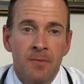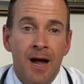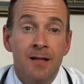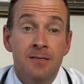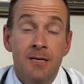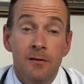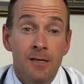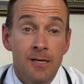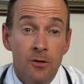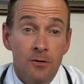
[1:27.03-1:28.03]

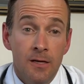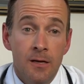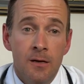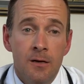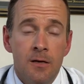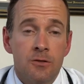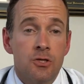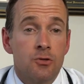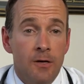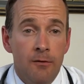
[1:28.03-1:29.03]
ideally yearly, to
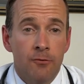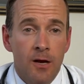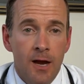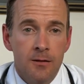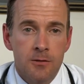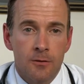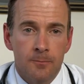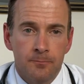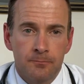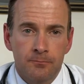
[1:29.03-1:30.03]
screen for cancer.
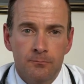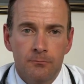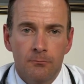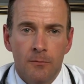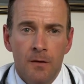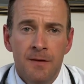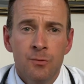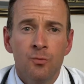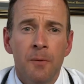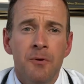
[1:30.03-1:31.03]
This
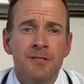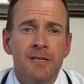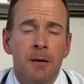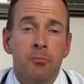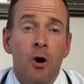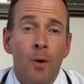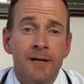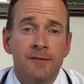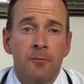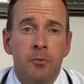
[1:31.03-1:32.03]
would represent a
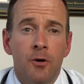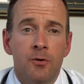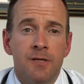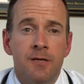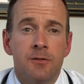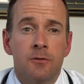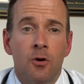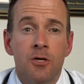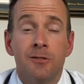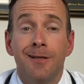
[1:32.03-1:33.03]
proactive approach that is
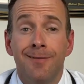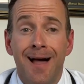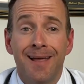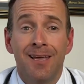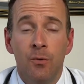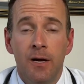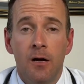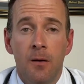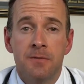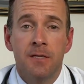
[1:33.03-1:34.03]
largely lacking when it
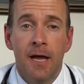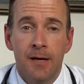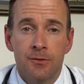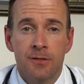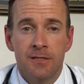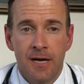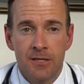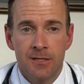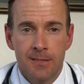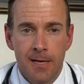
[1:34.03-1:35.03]
comes to cancer
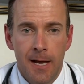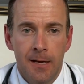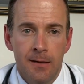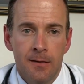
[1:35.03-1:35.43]
detection today.